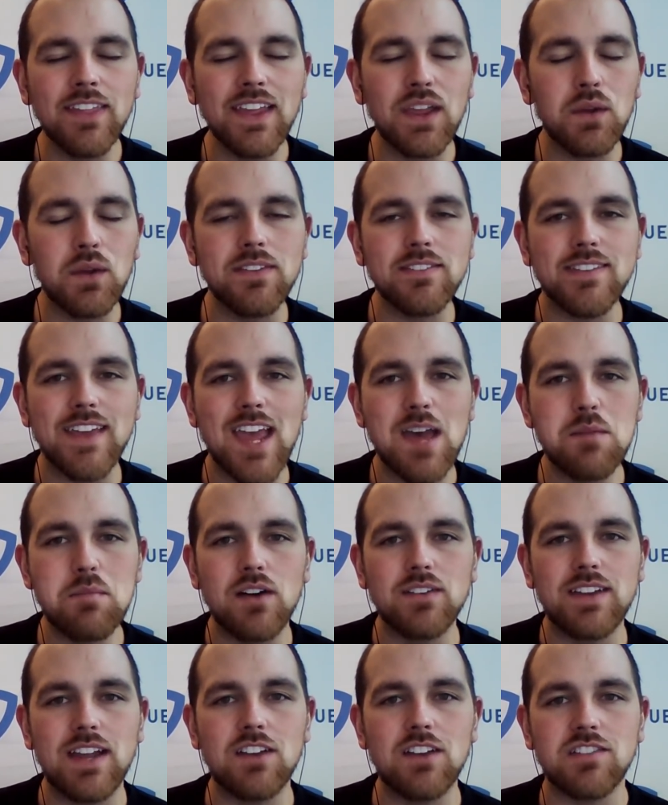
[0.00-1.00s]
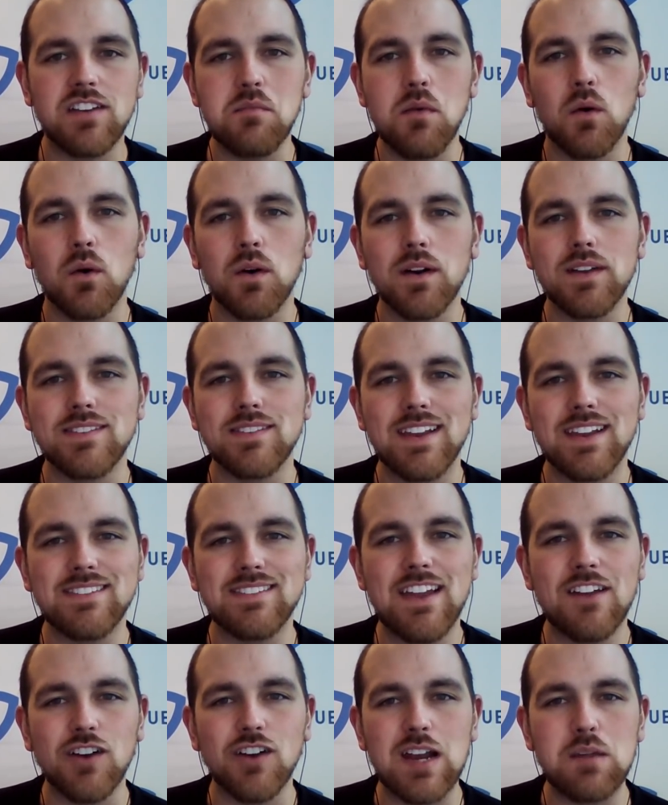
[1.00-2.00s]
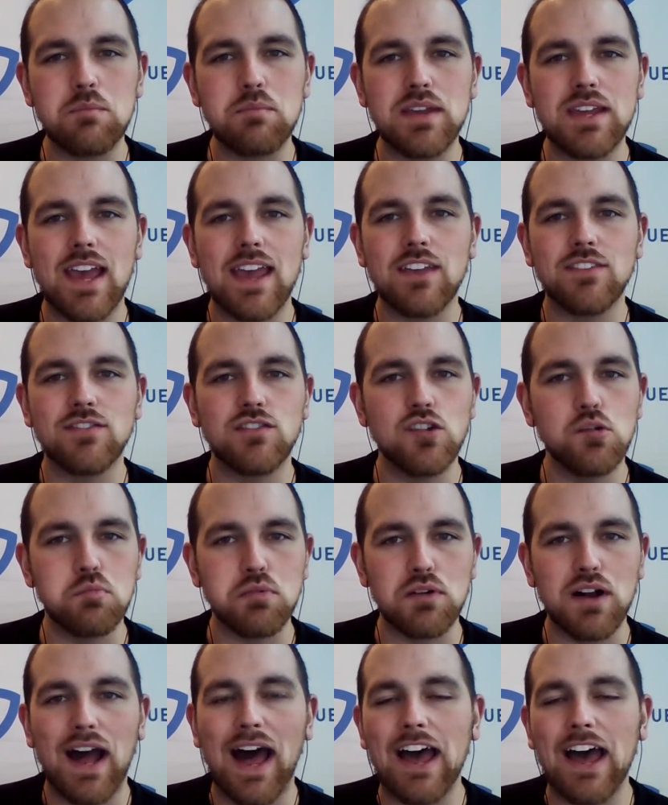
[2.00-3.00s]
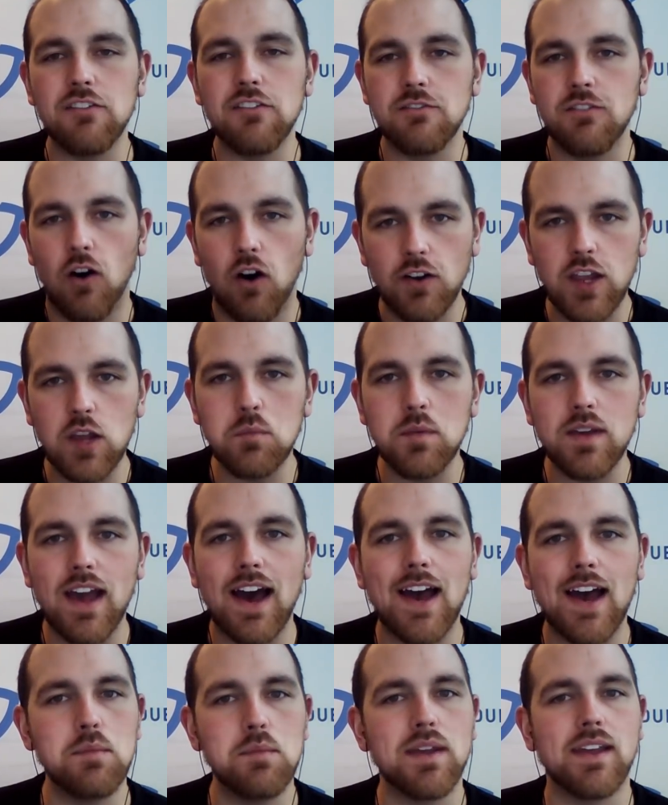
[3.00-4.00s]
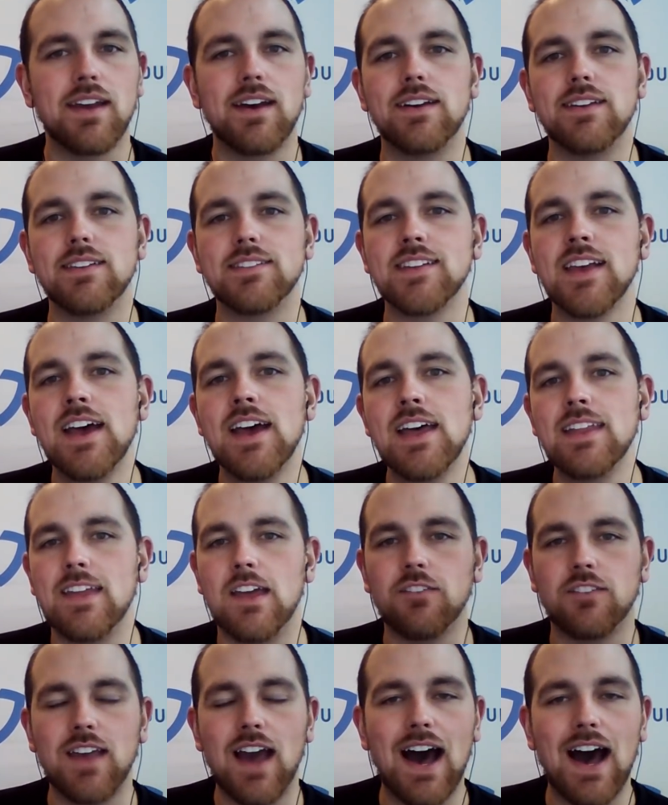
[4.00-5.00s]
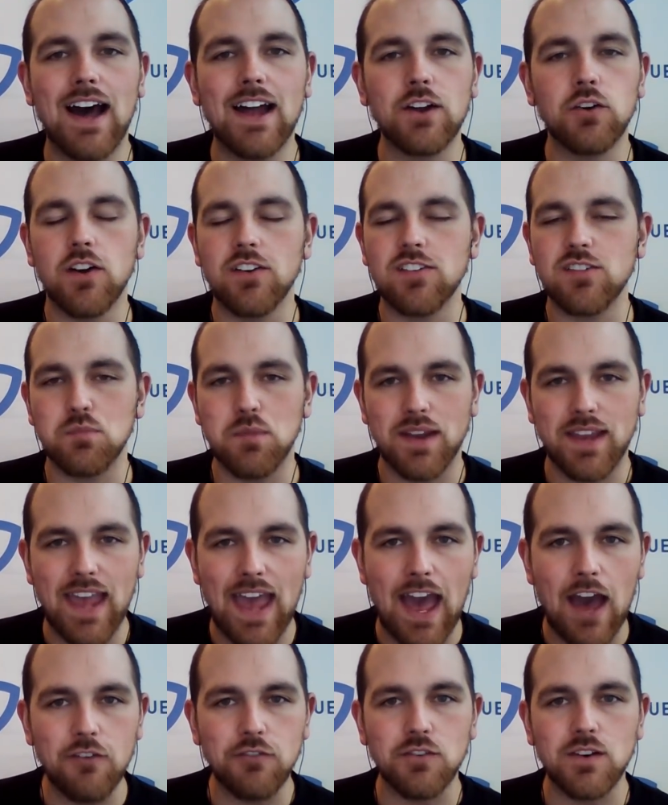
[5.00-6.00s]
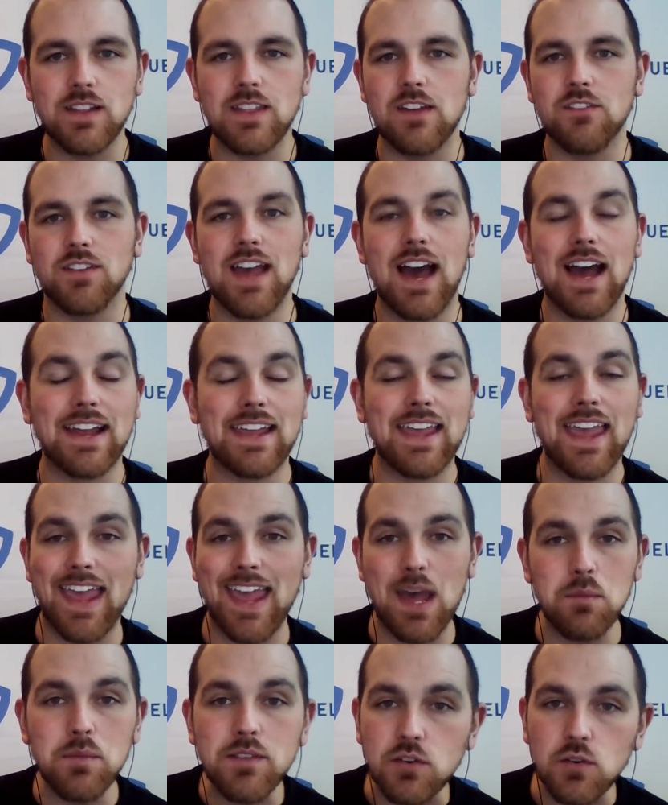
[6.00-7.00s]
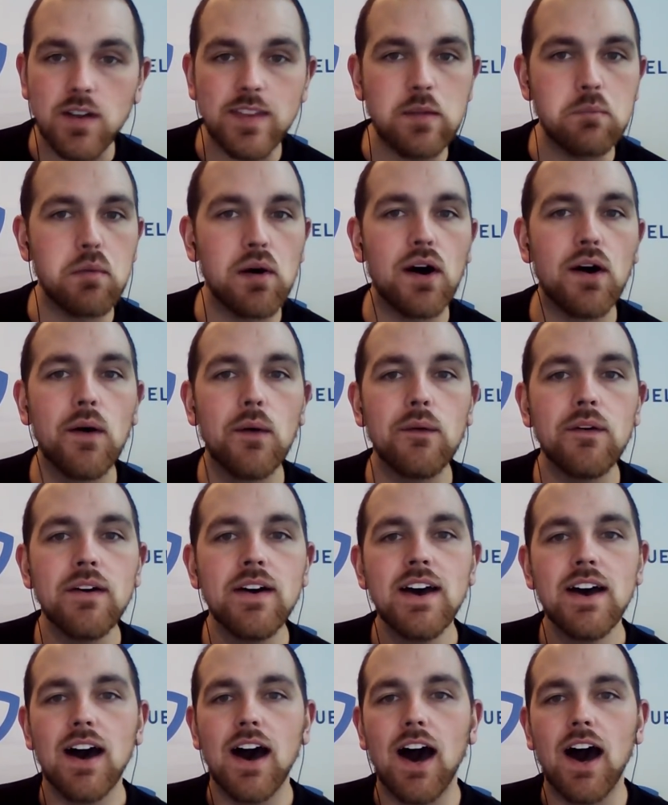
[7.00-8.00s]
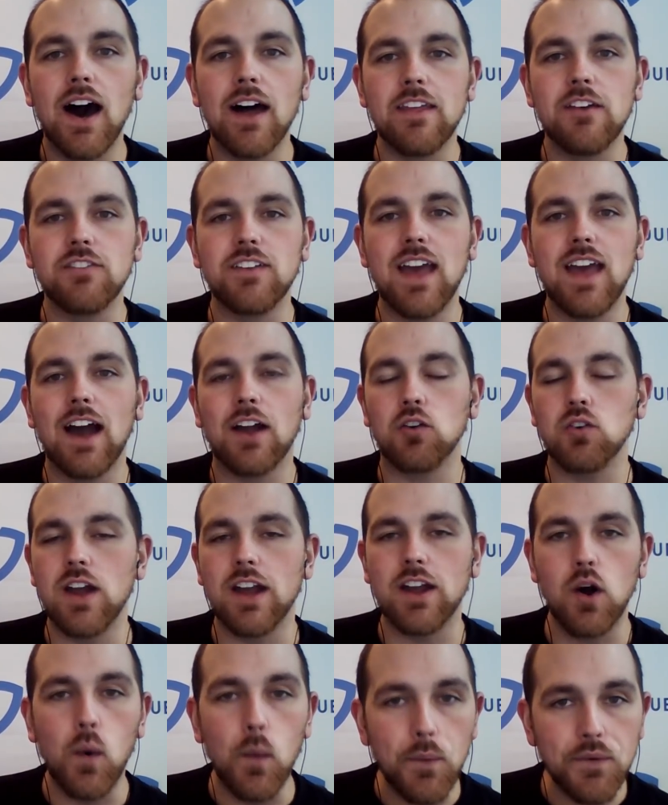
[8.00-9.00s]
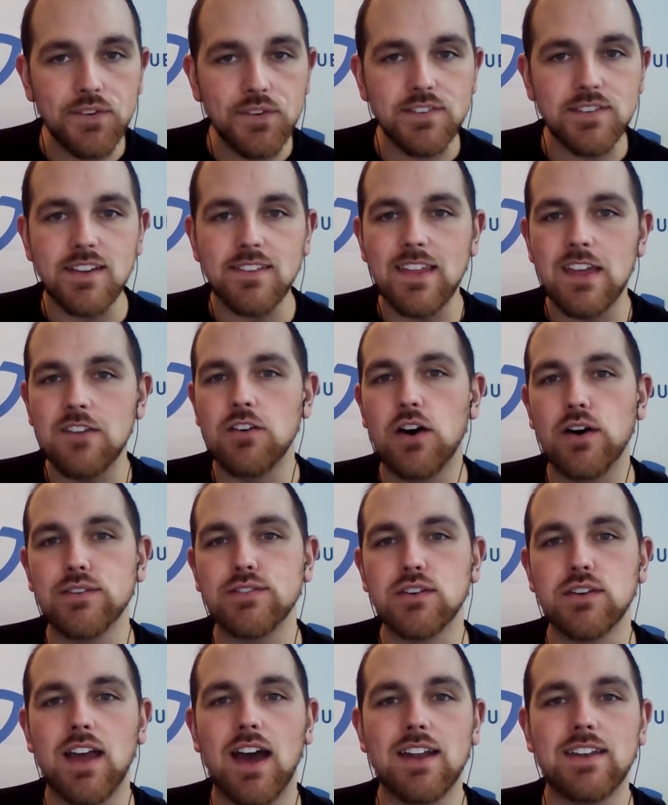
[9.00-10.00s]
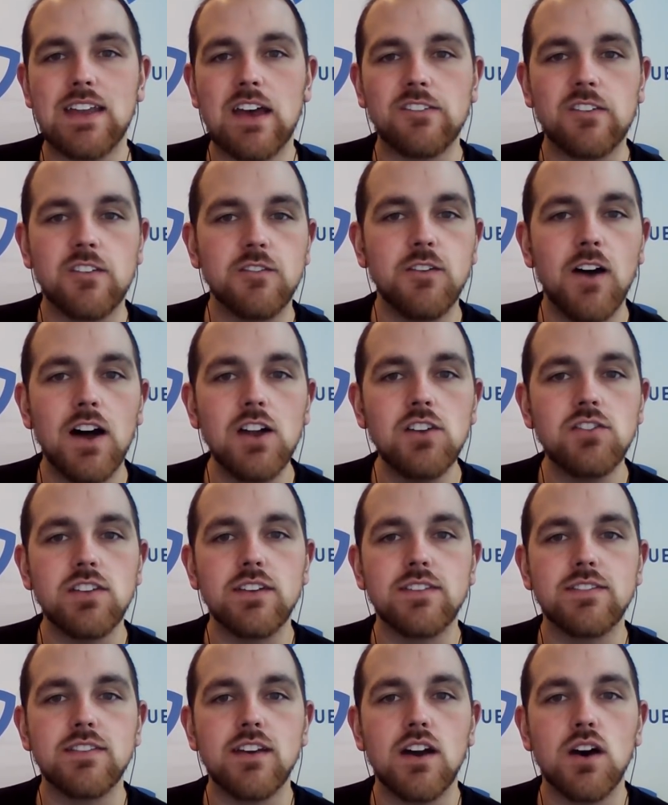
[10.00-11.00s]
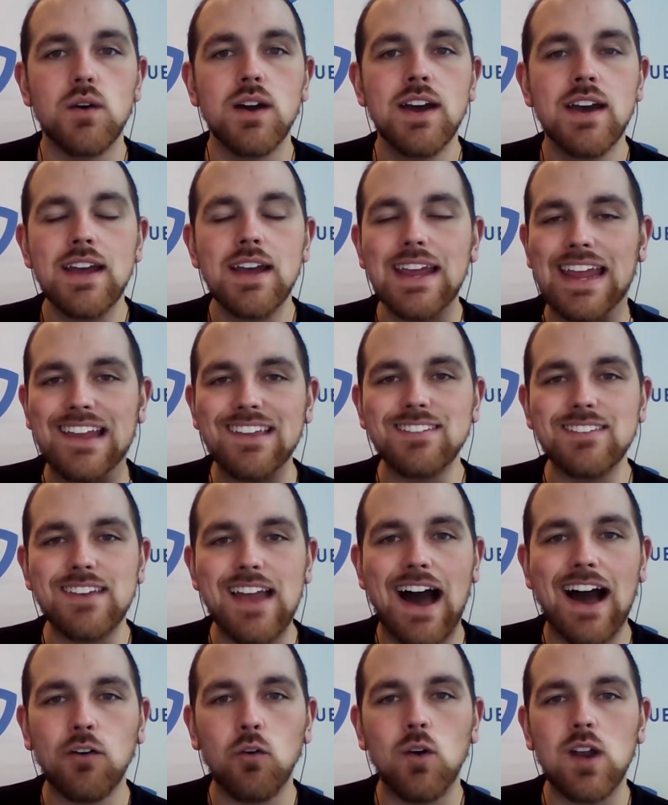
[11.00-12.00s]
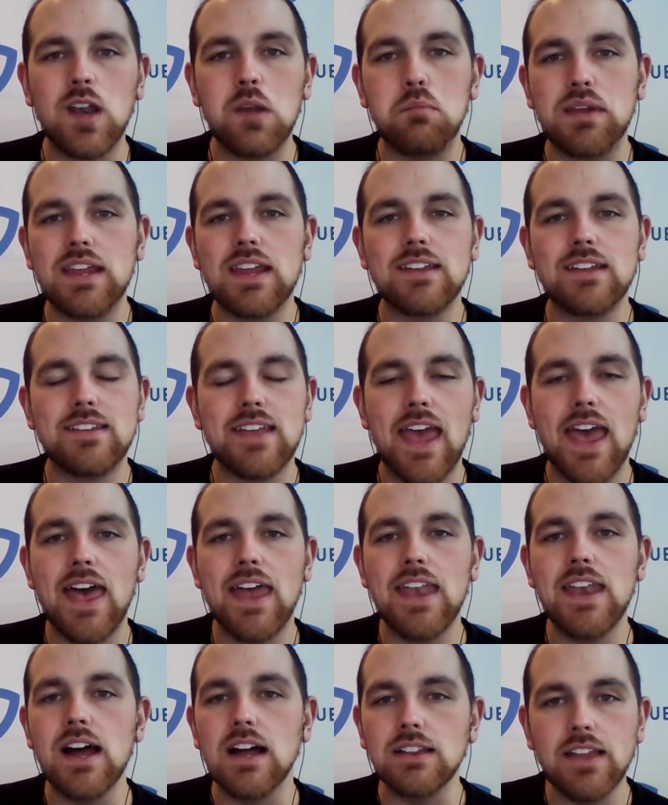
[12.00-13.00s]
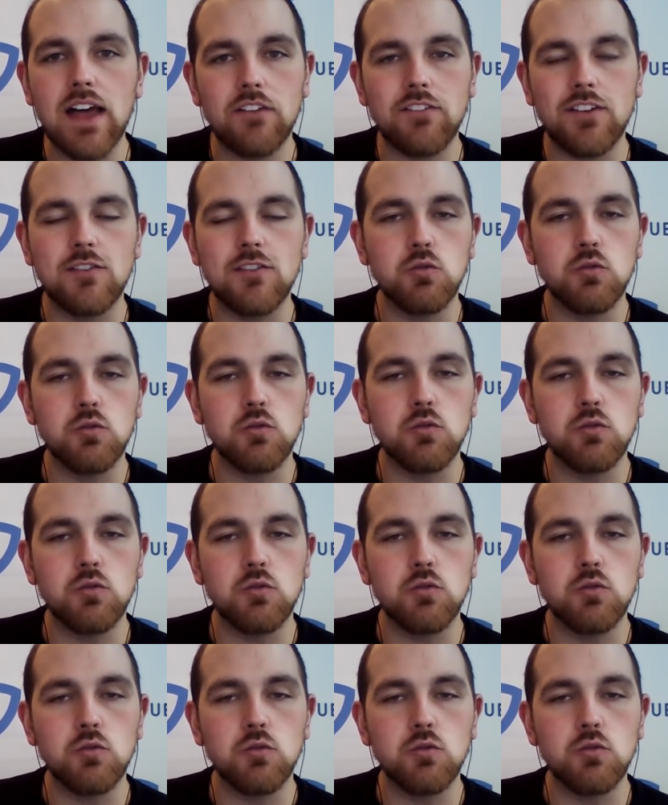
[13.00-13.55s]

thing you can say about D J Moore is that he's never going to be a super high volume guy, because they've got Christian McCaffrey, they've got Cam to run the ball, uh, they've got Greg Olson, they've also got Devin Funchess, so he's not going to be a ten, eleven,